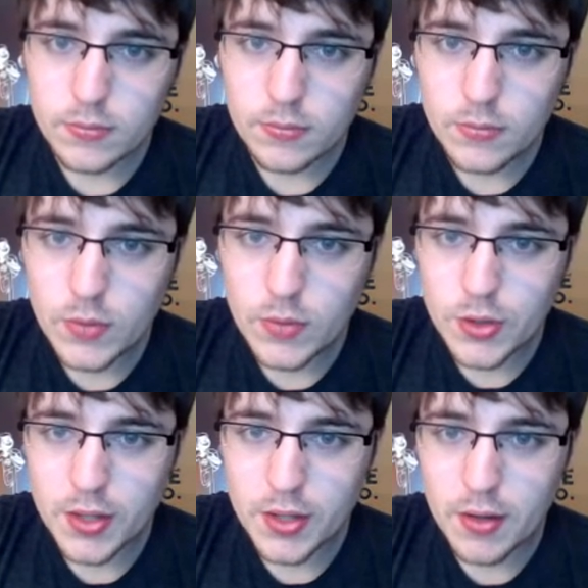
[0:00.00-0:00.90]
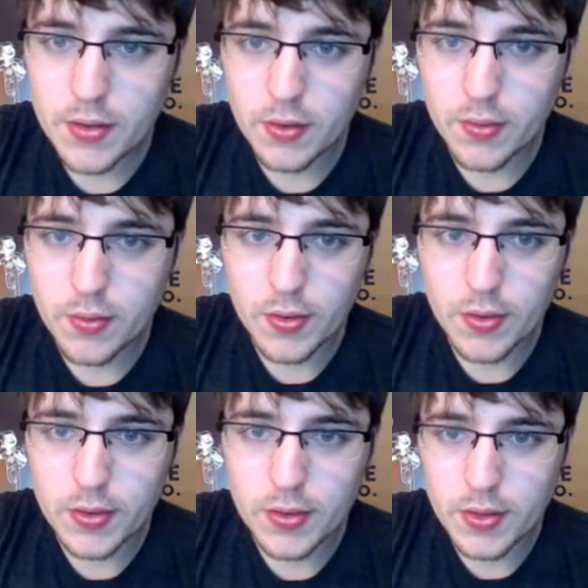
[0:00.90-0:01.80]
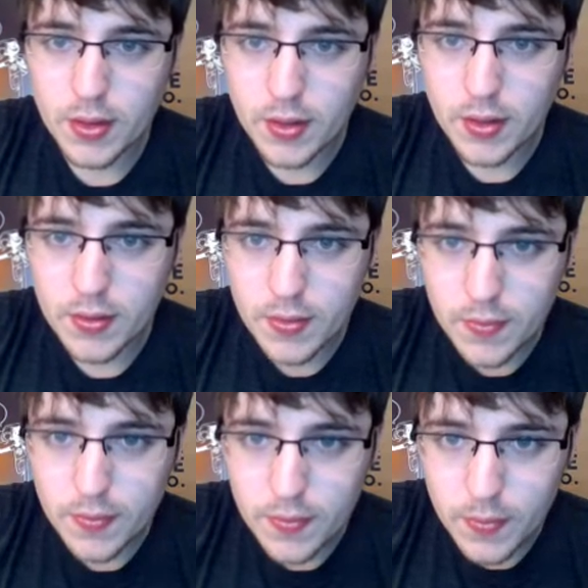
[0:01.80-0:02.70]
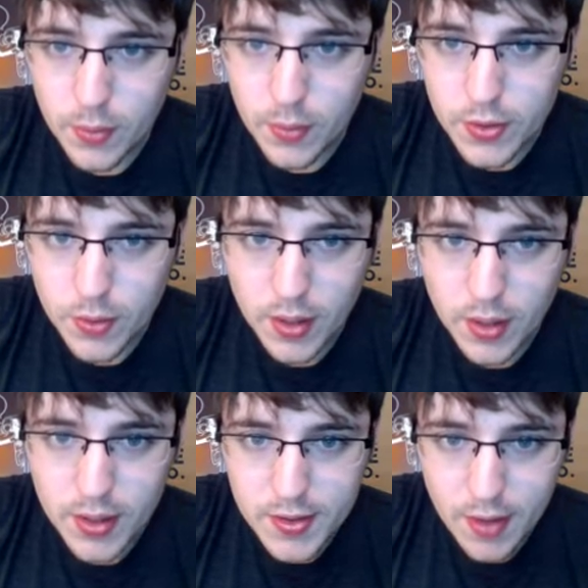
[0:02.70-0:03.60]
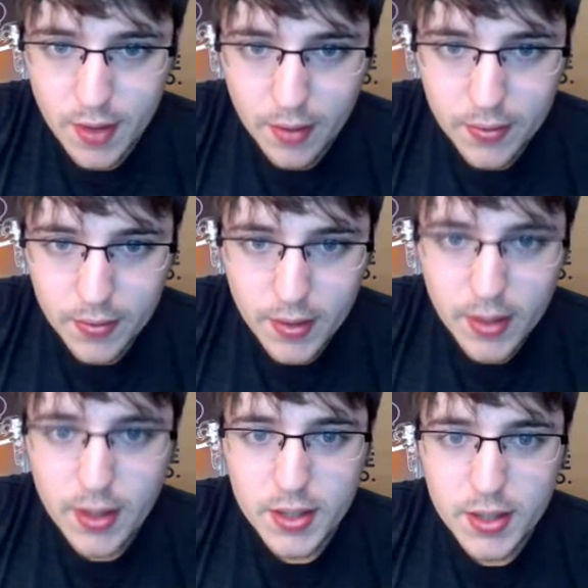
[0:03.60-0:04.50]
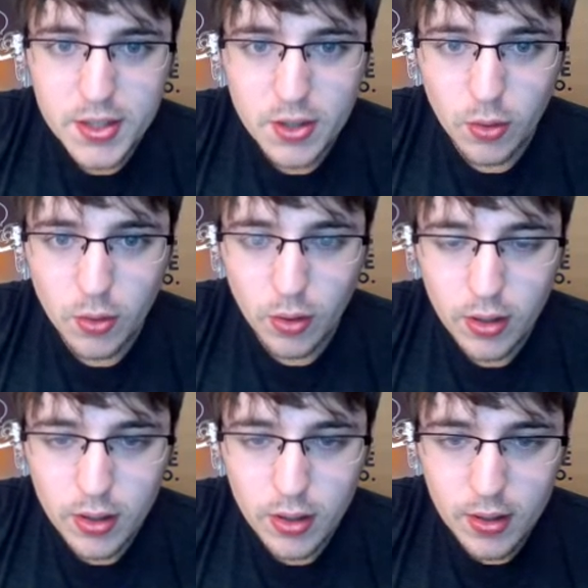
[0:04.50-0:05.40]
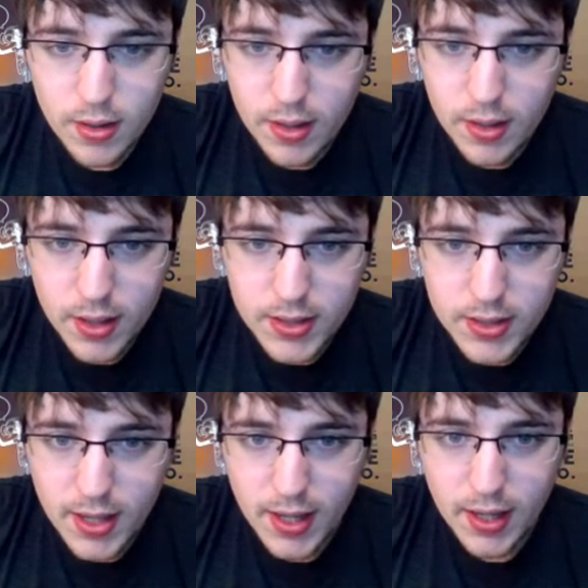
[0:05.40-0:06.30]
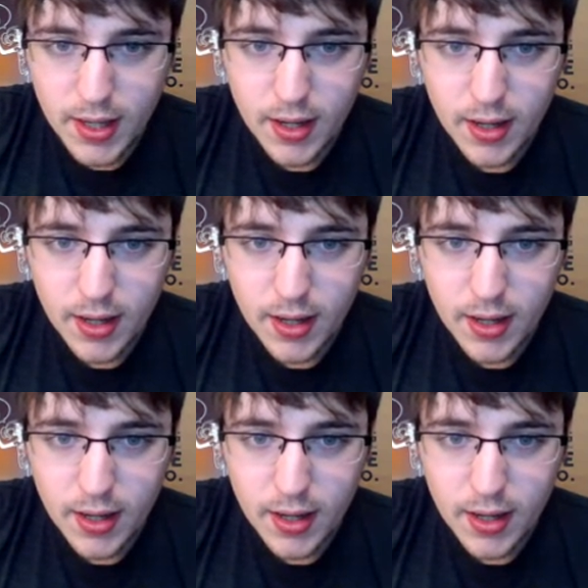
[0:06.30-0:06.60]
going to school for sort of this stuff. This is cool. This is like an